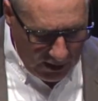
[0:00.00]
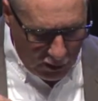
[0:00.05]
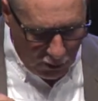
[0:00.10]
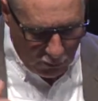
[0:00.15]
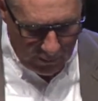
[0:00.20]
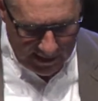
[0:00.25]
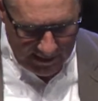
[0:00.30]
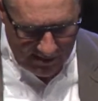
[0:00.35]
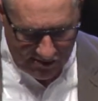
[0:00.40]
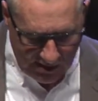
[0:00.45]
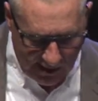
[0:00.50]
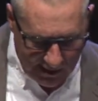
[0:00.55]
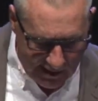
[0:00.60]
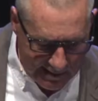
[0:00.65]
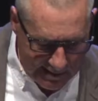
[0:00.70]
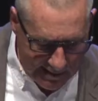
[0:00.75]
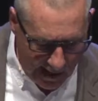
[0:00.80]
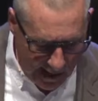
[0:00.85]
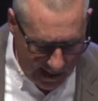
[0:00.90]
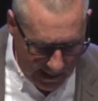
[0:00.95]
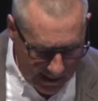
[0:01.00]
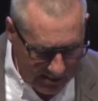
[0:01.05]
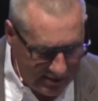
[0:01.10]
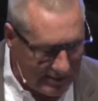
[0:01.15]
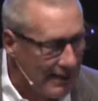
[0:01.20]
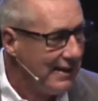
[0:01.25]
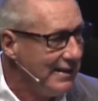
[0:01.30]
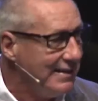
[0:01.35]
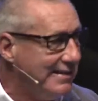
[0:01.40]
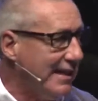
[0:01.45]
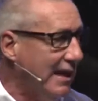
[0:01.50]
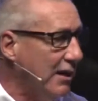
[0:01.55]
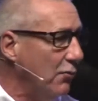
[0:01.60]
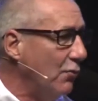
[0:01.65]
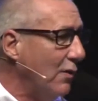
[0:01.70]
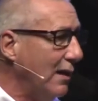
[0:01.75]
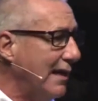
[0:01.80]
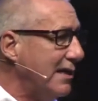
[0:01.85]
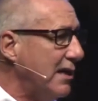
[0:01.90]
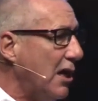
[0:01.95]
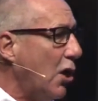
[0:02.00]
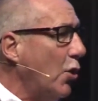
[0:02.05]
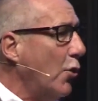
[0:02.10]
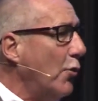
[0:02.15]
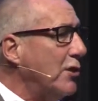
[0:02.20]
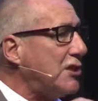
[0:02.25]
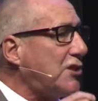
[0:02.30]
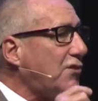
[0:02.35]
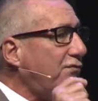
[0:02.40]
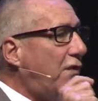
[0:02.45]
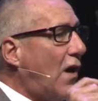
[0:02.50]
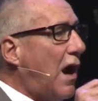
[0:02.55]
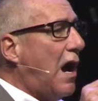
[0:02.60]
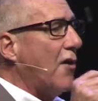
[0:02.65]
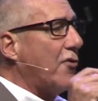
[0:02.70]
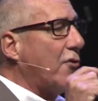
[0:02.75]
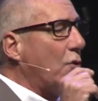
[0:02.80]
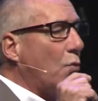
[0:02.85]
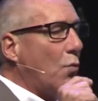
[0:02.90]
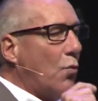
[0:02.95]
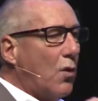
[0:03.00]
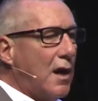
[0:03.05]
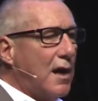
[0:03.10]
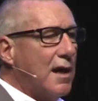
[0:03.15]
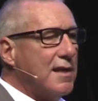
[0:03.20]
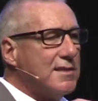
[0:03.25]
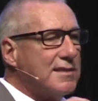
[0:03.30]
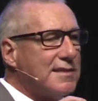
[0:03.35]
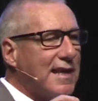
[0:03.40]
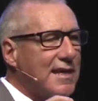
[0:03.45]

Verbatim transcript: Creed's son Adonis didn't really know who his father was